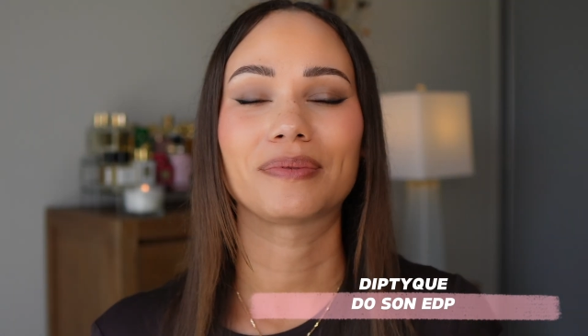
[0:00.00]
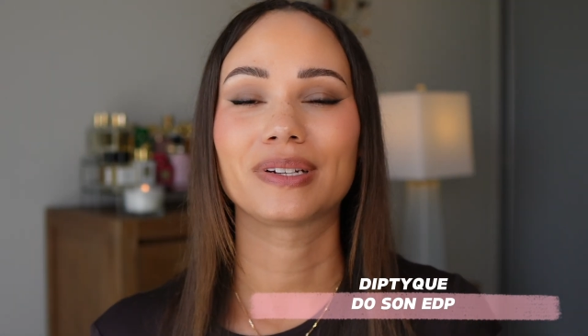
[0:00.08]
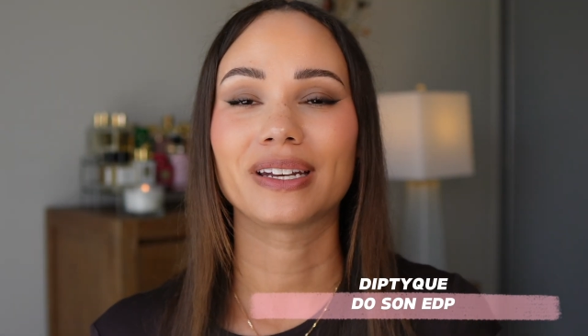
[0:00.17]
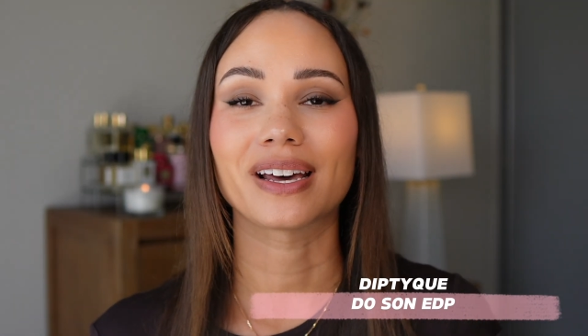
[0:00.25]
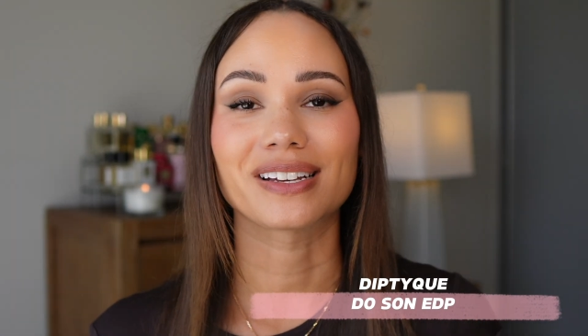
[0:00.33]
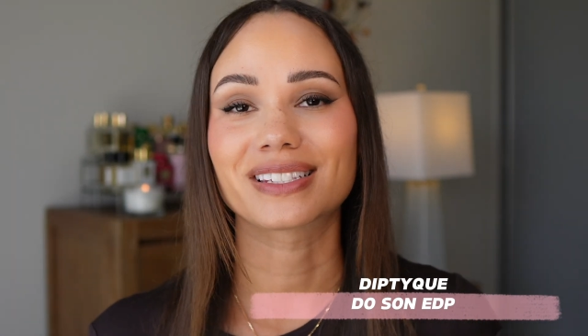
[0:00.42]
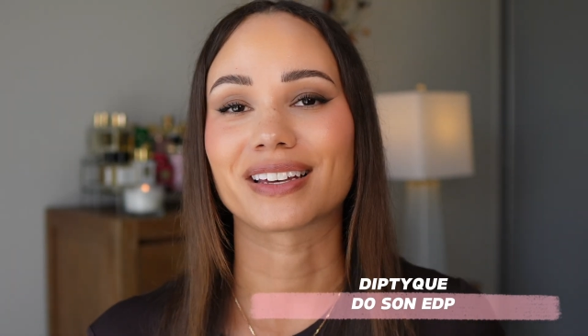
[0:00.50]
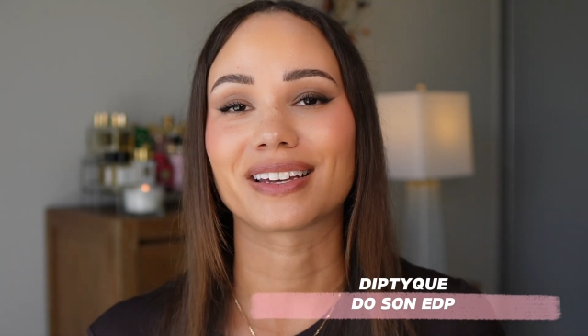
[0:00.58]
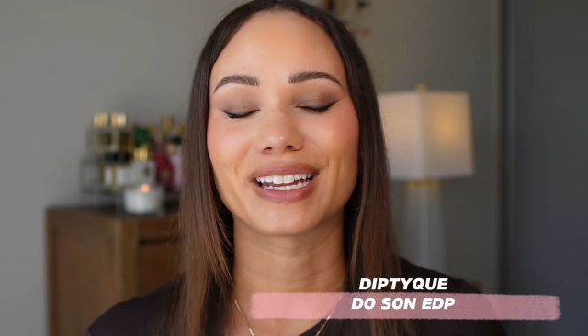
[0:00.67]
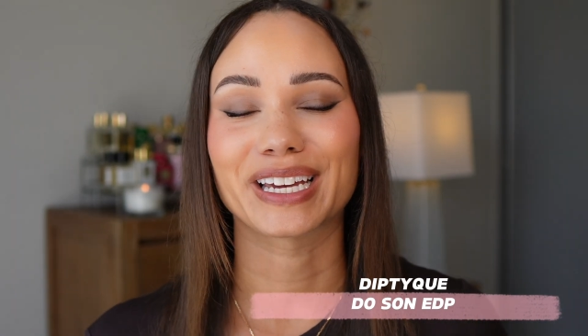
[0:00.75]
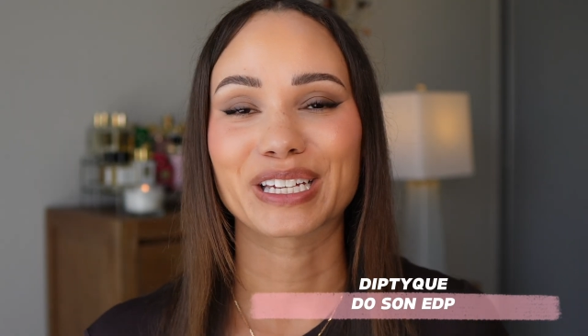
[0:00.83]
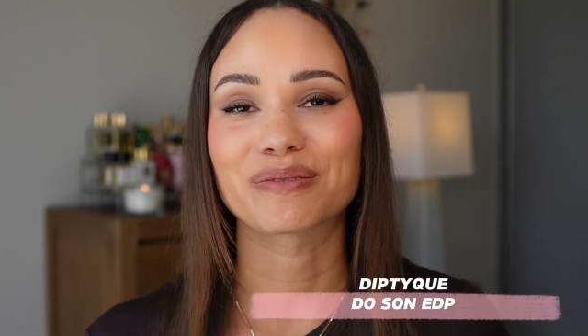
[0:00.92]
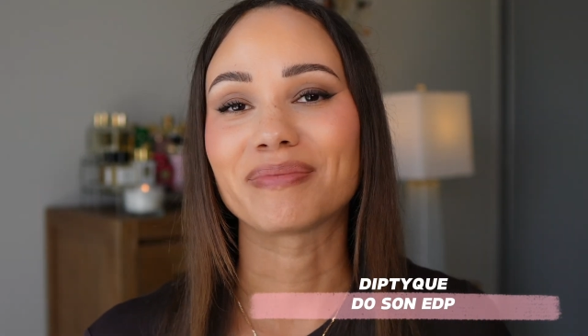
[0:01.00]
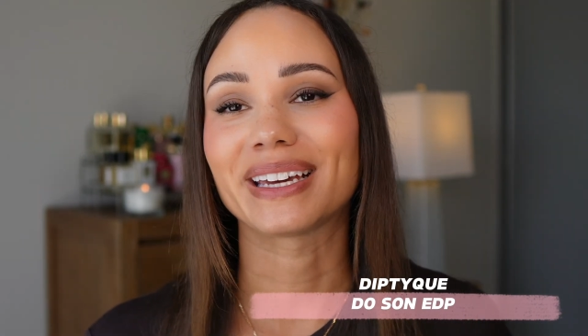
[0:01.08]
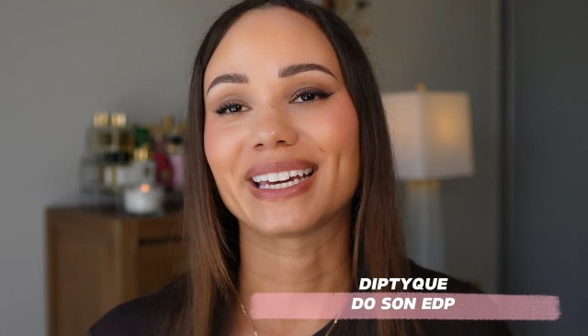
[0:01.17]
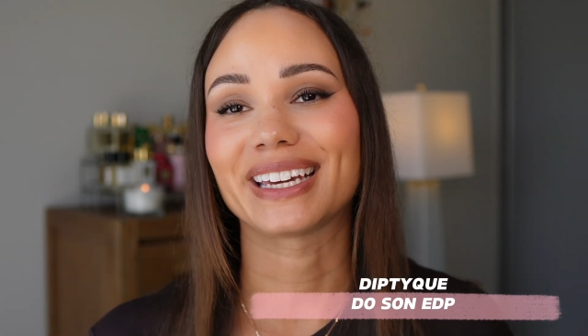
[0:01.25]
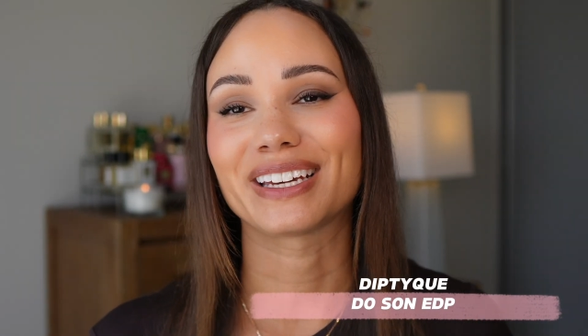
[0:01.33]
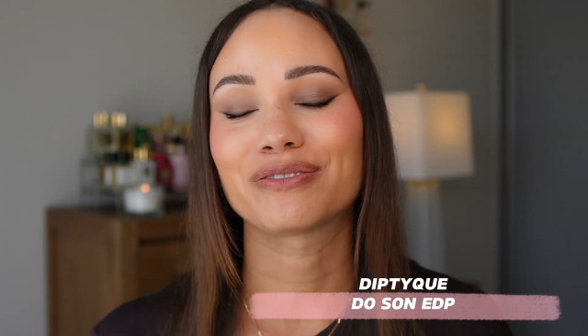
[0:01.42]
nutter like
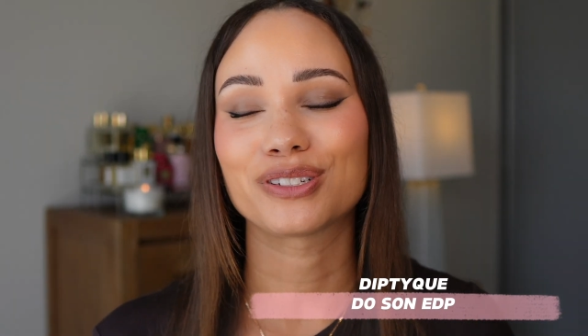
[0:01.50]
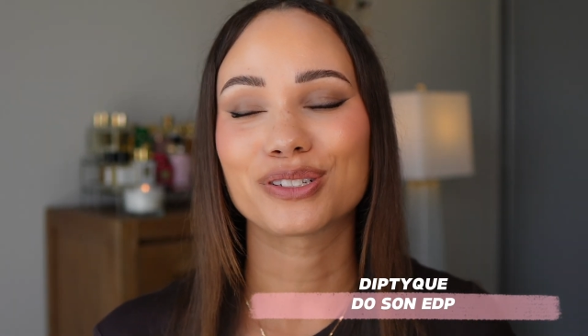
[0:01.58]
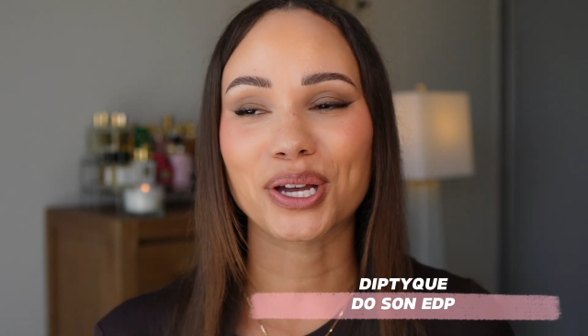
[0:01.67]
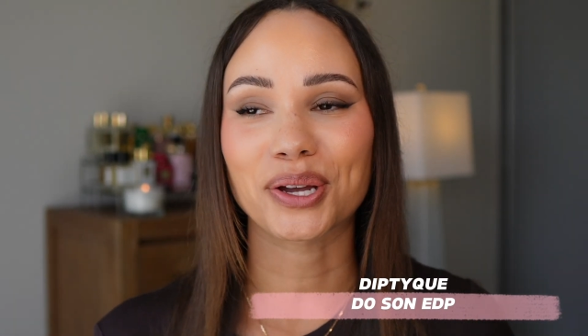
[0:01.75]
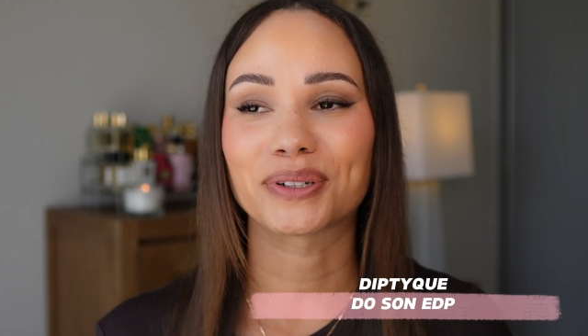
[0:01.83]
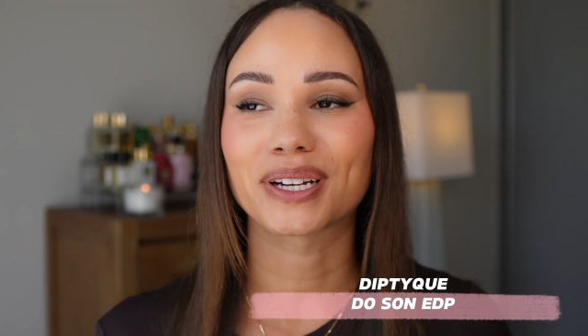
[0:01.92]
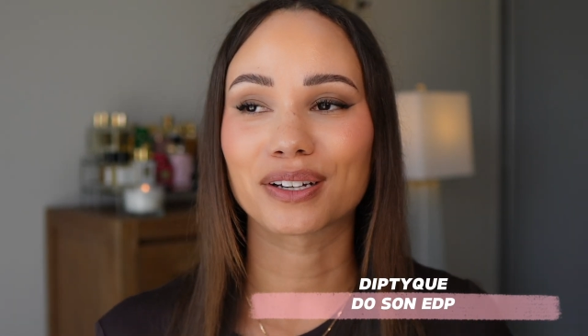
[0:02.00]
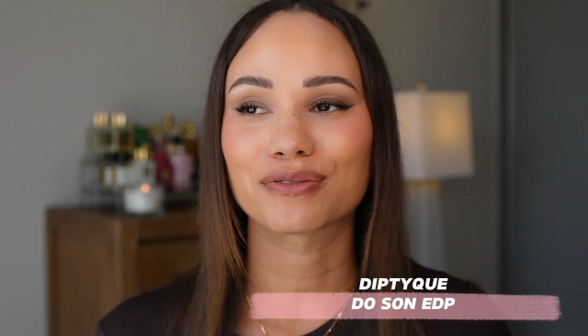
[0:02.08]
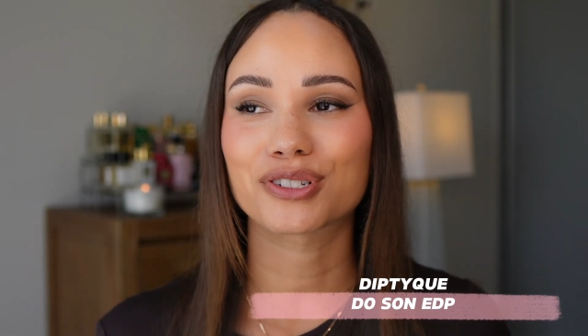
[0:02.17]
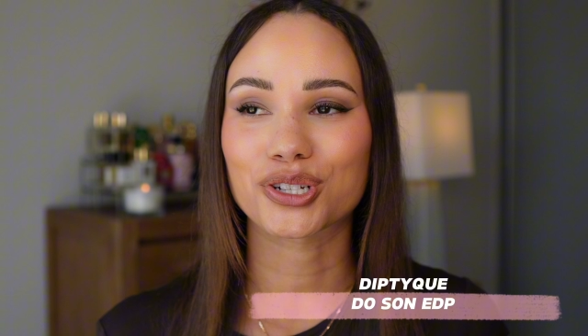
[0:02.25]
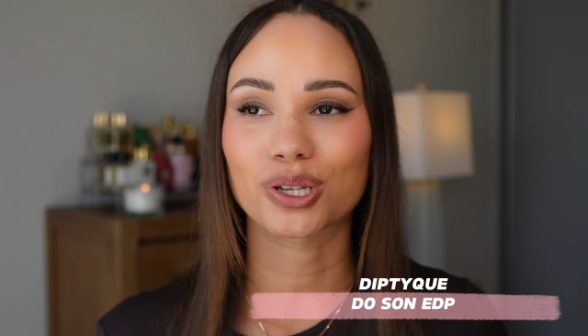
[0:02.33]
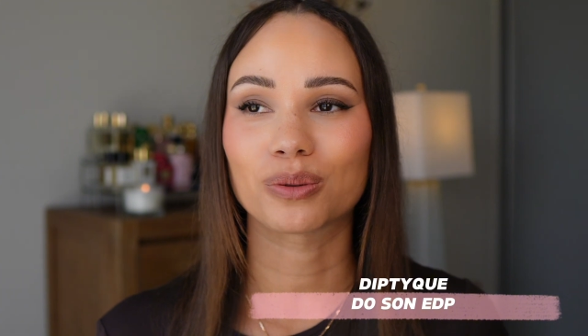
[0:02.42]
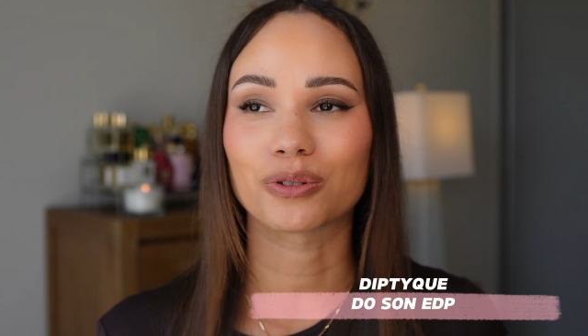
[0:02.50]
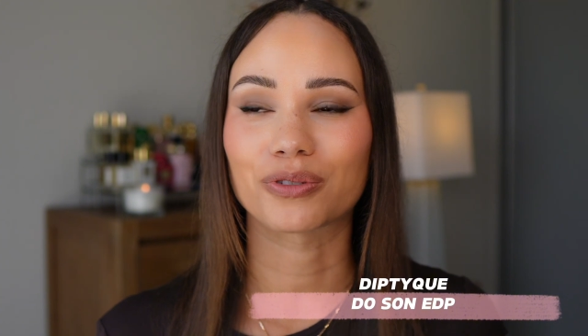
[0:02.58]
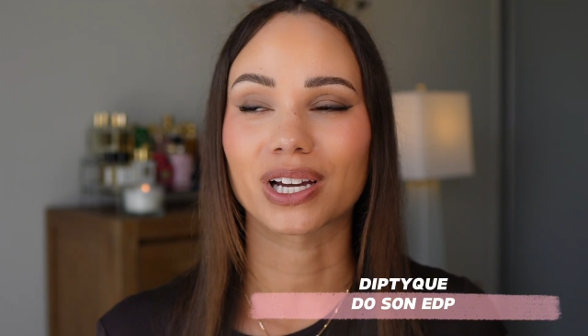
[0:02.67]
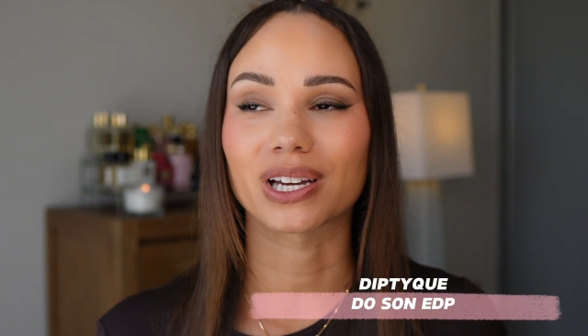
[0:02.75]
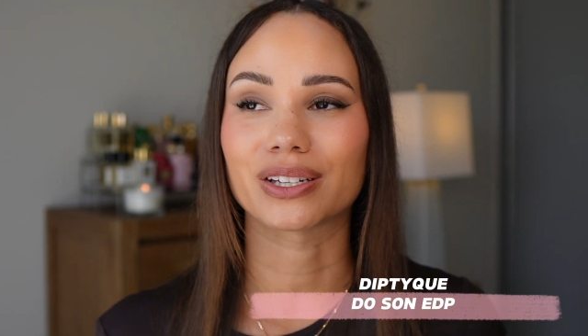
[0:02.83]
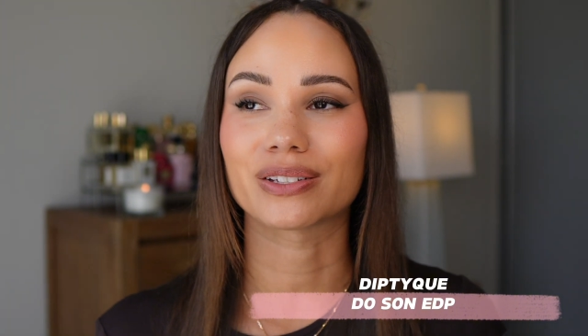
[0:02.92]
me, if you don't love
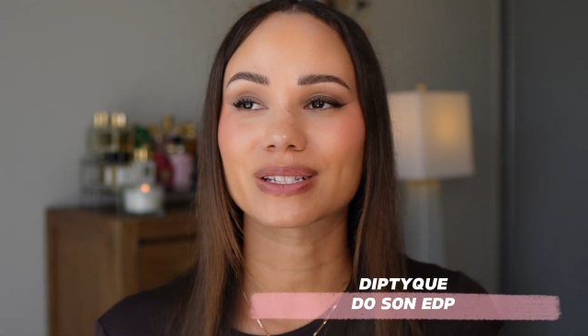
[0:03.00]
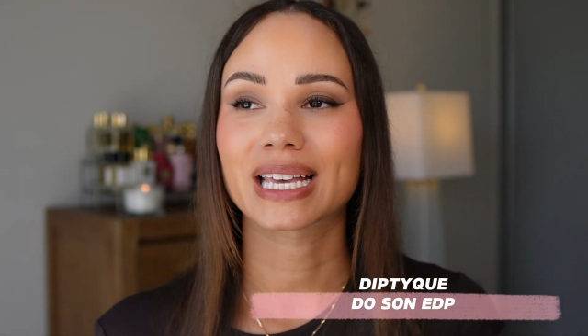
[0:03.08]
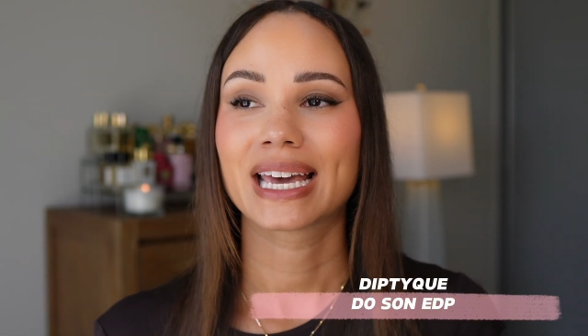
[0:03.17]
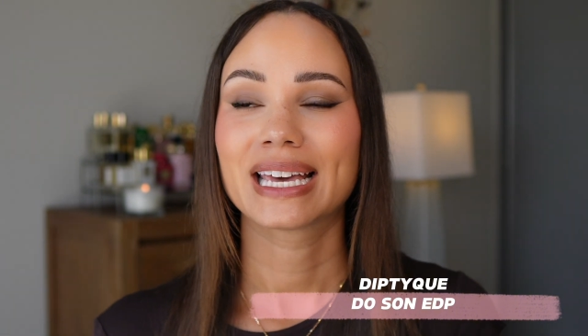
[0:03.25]
tuberose,